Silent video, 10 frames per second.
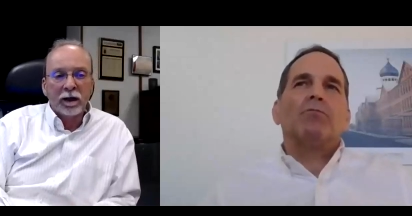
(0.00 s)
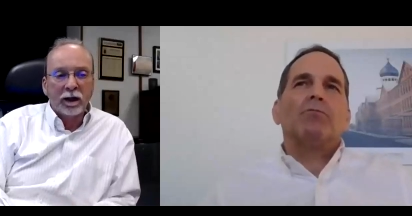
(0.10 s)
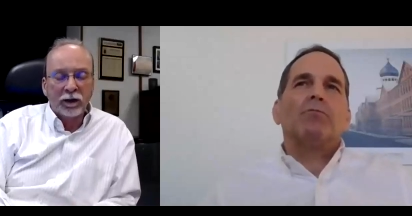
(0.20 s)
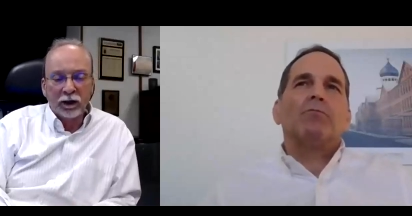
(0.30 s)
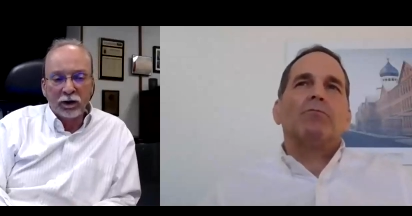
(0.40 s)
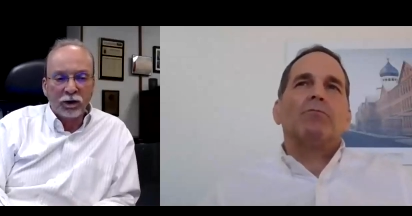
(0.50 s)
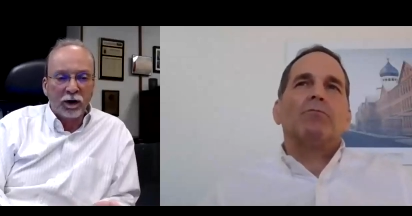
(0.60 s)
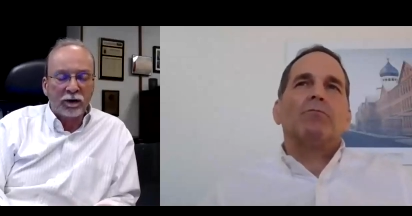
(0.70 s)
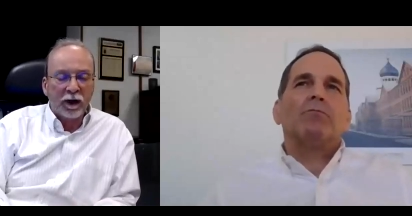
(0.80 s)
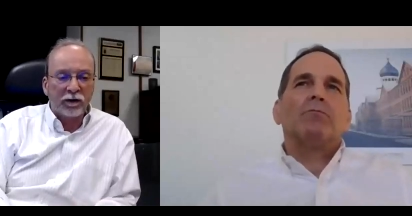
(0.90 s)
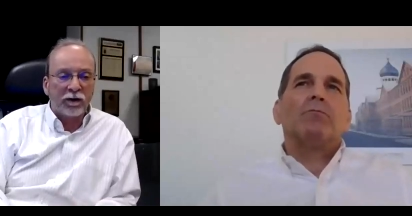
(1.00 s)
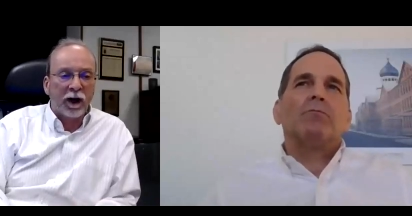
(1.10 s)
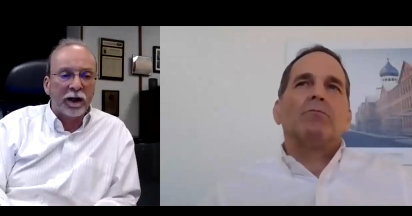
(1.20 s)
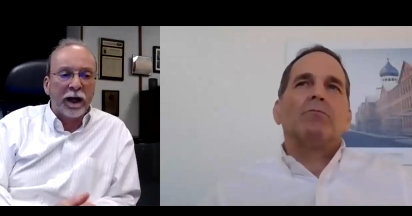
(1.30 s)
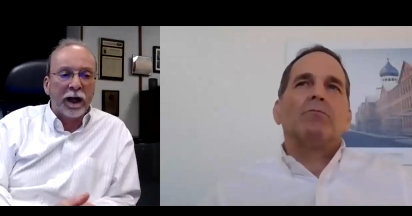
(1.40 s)
Speaker 1: I think you sort of touched
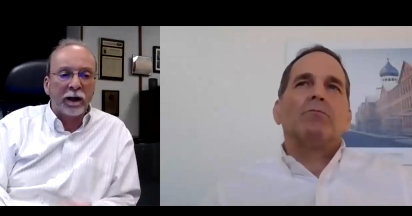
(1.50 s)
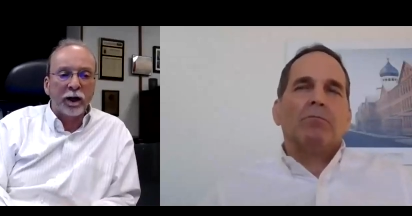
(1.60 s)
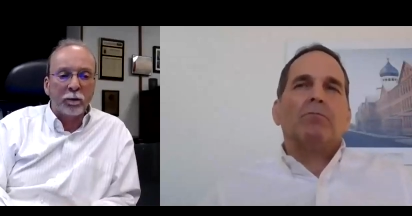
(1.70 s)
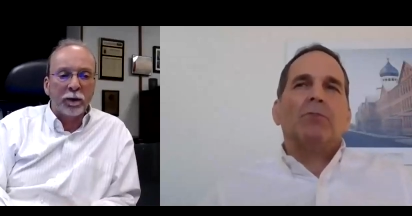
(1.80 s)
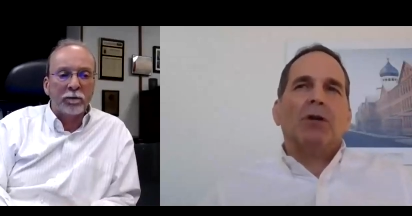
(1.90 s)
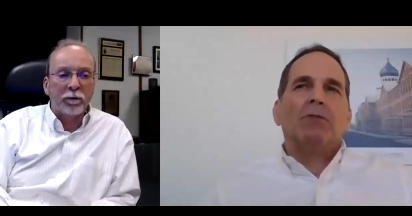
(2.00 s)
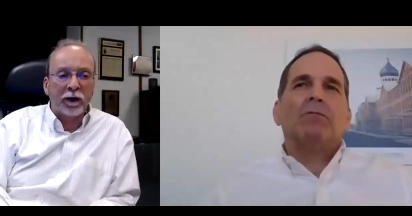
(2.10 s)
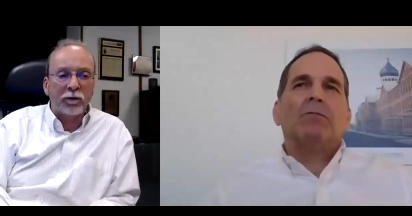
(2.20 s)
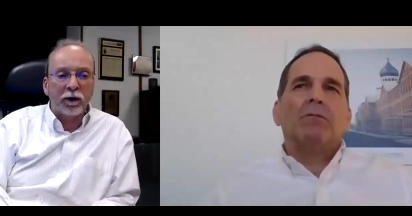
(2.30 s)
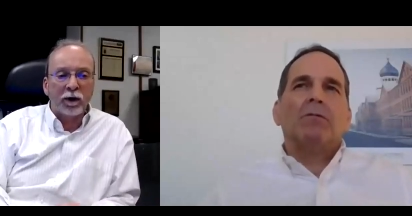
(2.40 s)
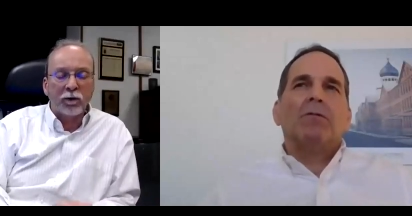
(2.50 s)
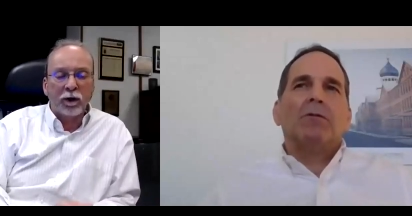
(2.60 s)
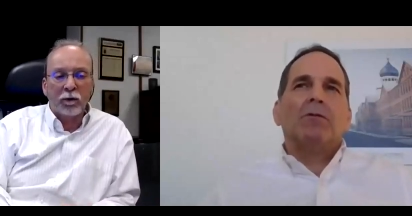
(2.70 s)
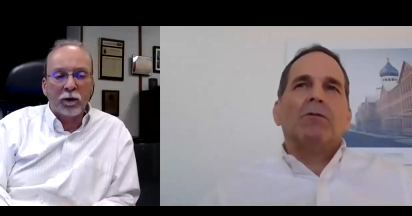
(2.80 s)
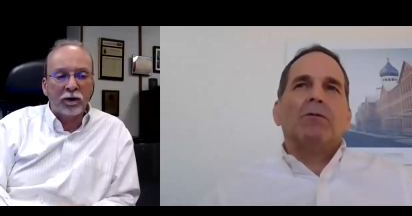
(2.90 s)
on that a little bit, but
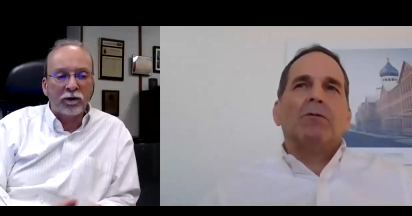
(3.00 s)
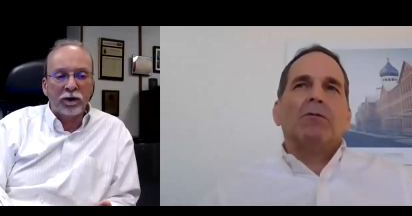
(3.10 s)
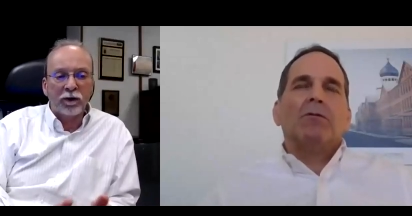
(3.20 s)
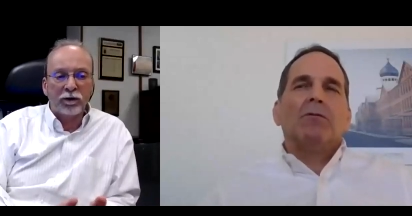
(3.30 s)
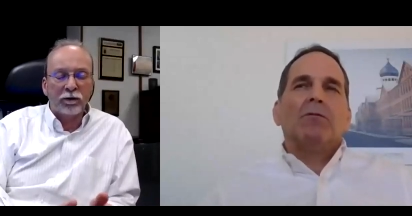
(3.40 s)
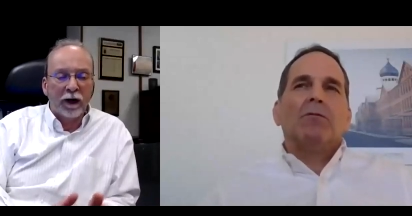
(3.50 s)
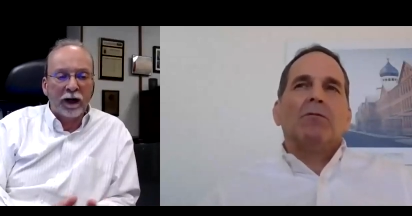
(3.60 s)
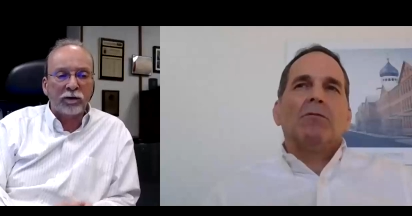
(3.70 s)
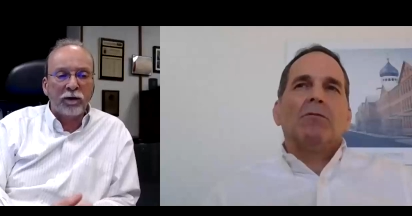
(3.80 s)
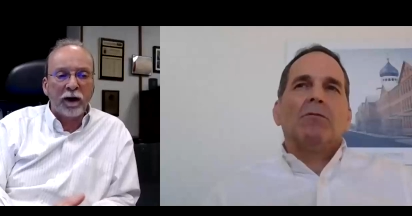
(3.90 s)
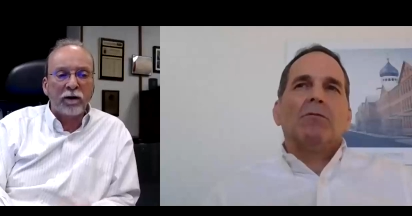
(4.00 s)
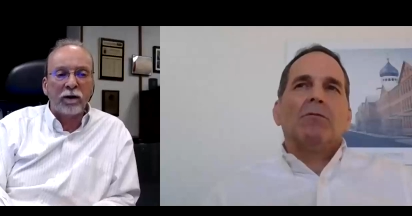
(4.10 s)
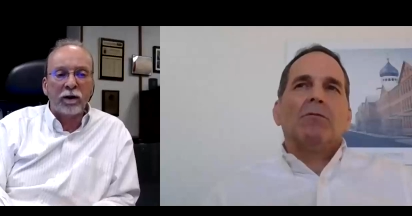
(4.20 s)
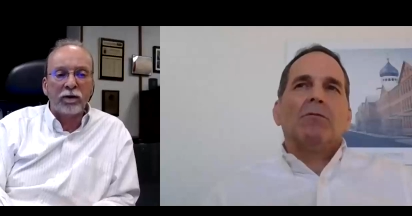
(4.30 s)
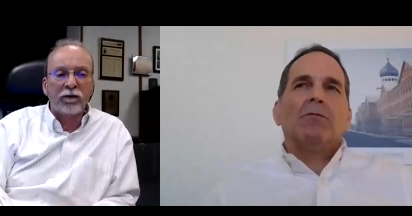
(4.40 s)
was there direct
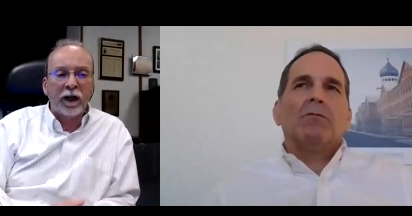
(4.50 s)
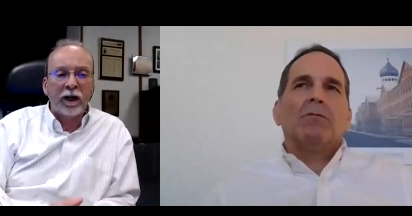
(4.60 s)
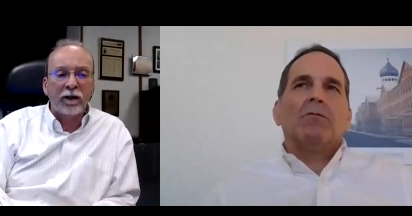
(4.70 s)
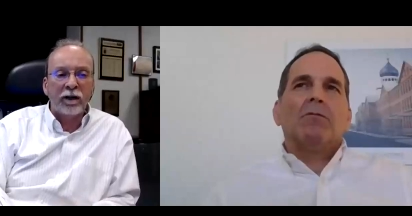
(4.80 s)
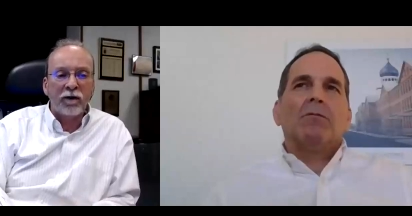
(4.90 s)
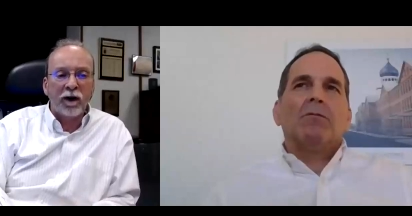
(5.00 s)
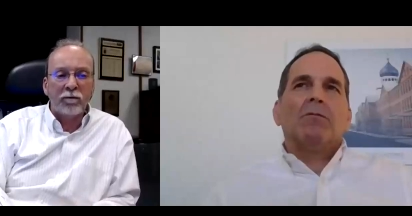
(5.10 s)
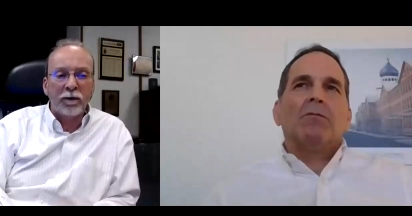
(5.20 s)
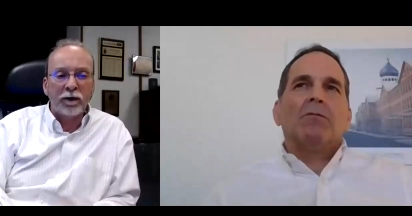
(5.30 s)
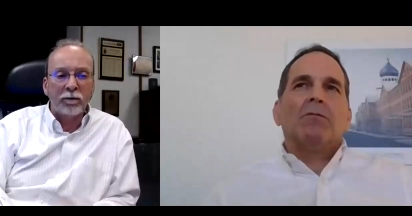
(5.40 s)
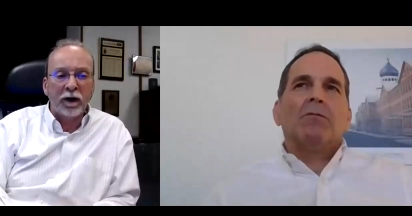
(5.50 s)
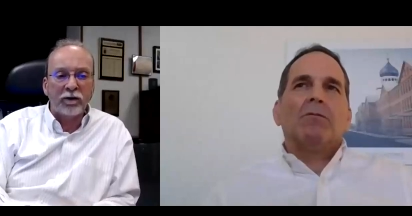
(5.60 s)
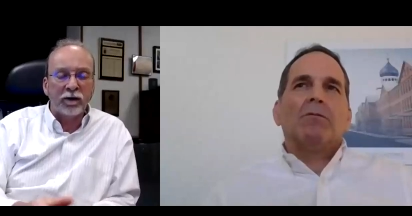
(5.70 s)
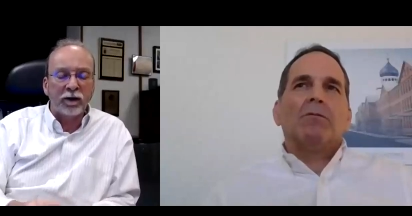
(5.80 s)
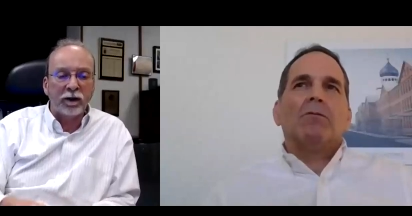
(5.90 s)
federal or state involvement? You
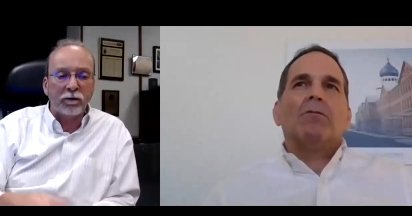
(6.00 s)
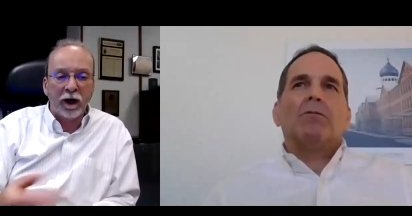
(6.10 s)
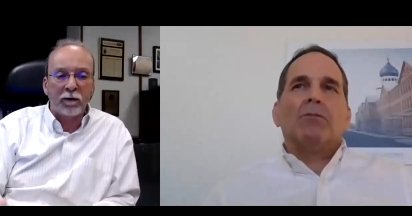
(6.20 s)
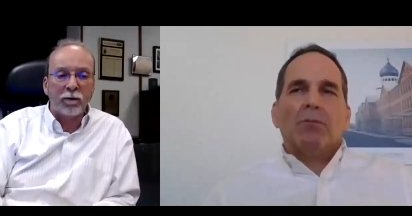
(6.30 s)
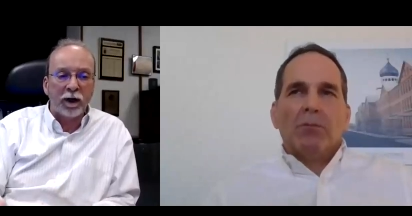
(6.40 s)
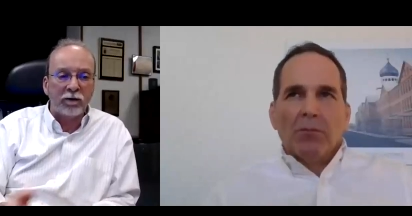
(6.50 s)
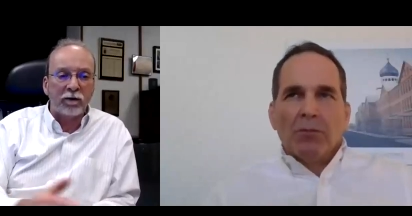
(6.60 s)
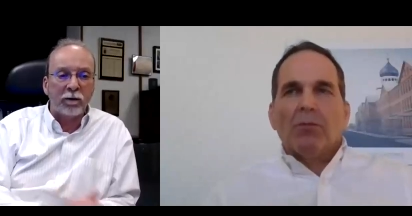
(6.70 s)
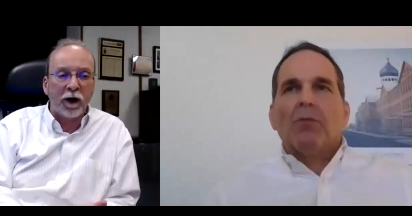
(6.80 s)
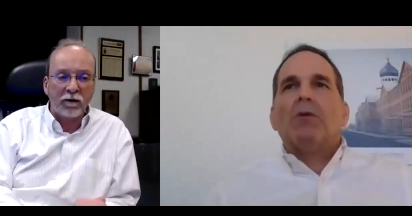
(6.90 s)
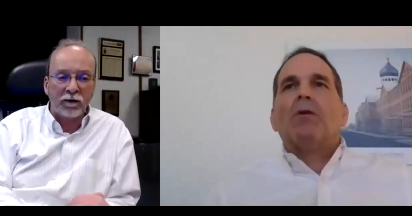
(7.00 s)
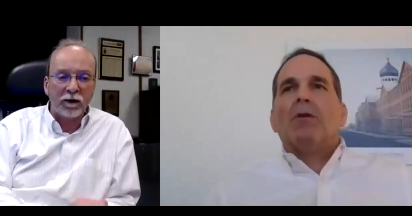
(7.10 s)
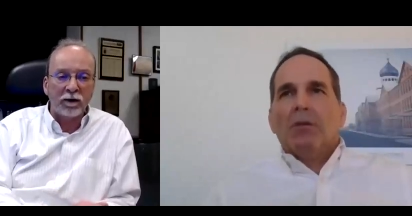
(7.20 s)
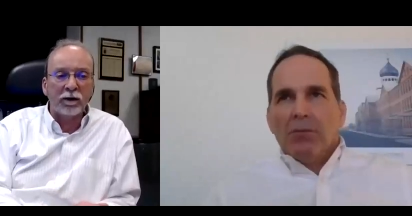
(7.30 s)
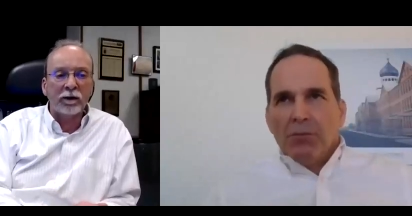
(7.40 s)
mentioned the grant money from
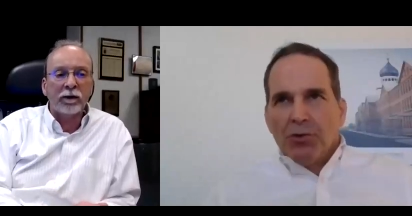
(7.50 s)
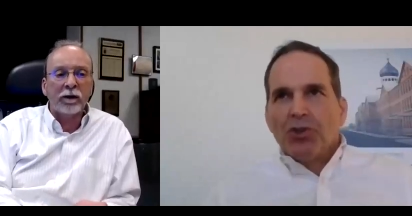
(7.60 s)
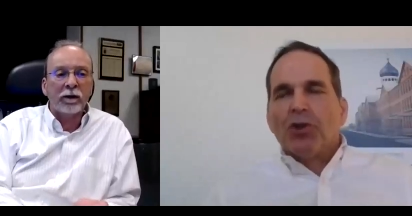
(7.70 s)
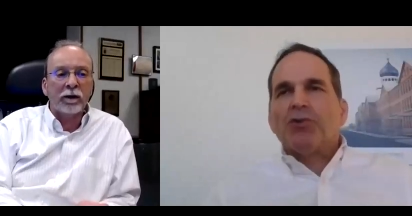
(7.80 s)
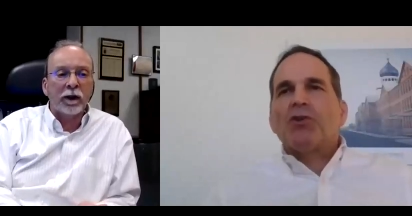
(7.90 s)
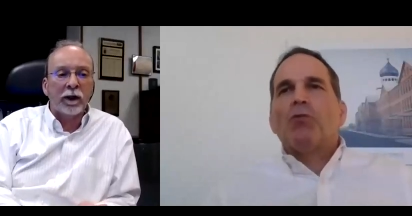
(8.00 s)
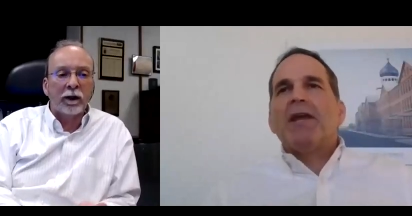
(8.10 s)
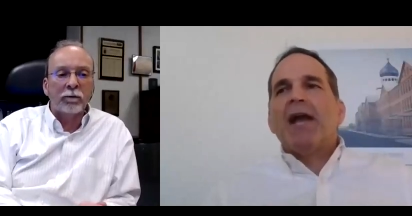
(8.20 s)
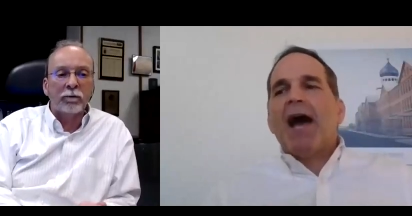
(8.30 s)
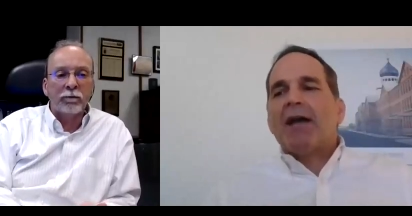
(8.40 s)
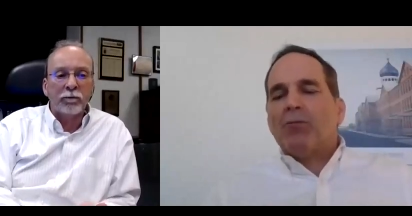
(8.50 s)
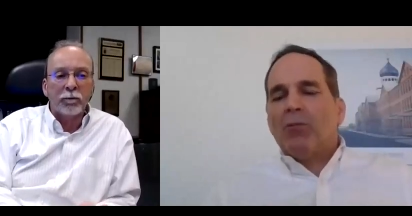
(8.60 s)
Hartford.
Speaker 2: Sure. Uh, so we got